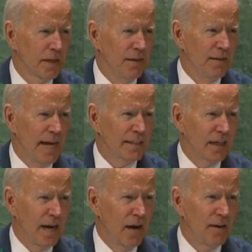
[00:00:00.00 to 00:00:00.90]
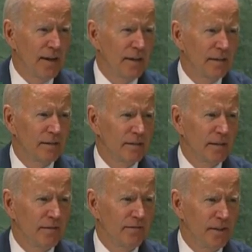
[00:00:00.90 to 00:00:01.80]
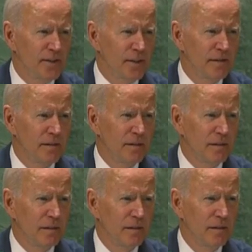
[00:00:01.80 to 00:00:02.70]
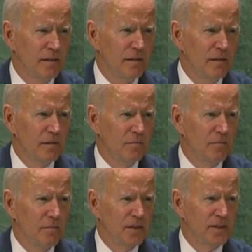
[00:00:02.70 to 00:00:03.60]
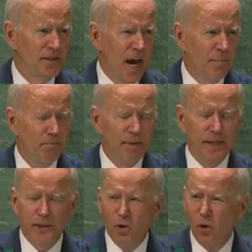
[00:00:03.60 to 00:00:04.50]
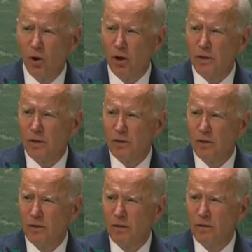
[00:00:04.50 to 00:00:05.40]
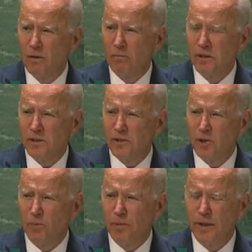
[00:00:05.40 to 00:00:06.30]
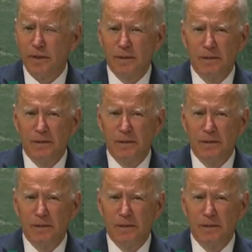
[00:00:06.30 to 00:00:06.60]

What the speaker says: And that clarity and vision must not be ignored or misinterpreted.